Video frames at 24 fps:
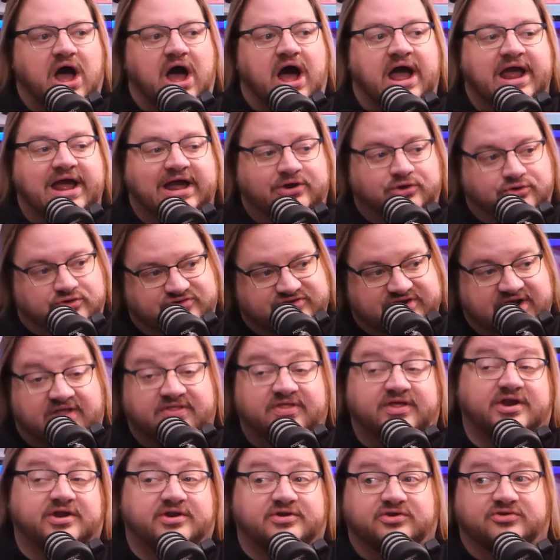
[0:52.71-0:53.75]
I
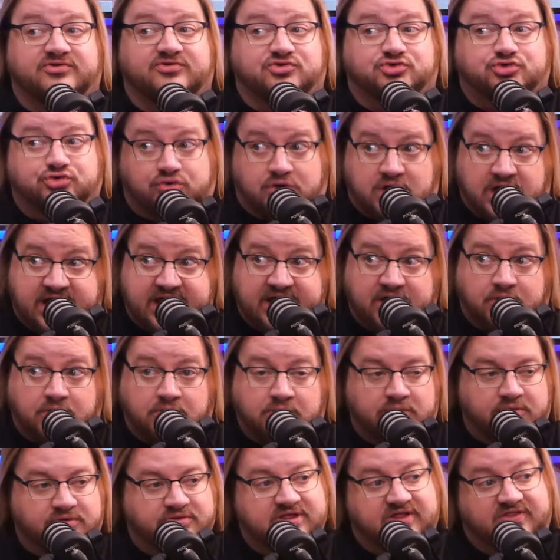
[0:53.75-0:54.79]
understand that it is a
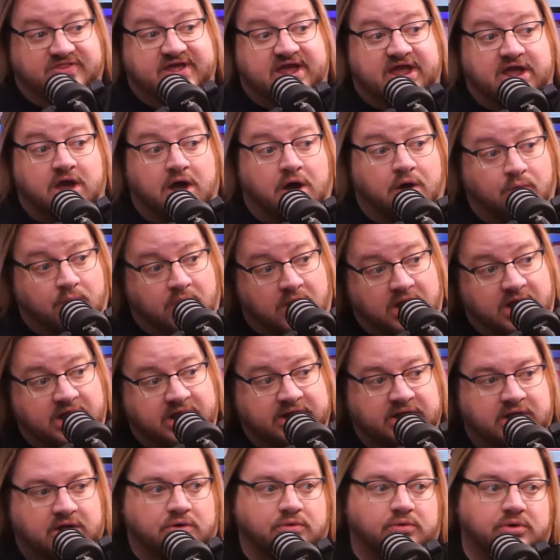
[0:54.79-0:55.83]
trial that they go
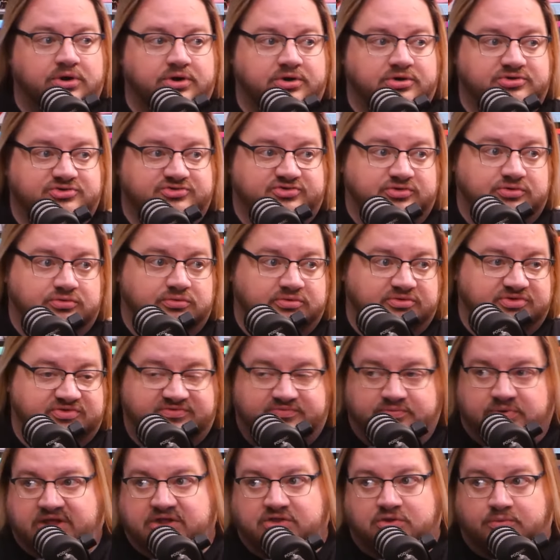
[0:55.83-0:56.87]
on in order to,
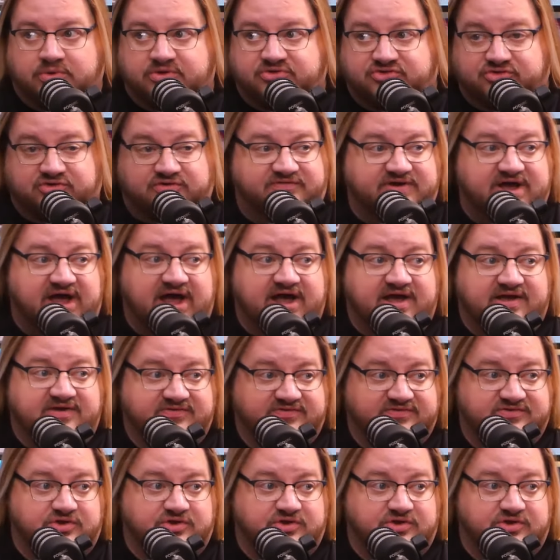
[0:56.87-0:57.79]
it's like the Wizard of Oz,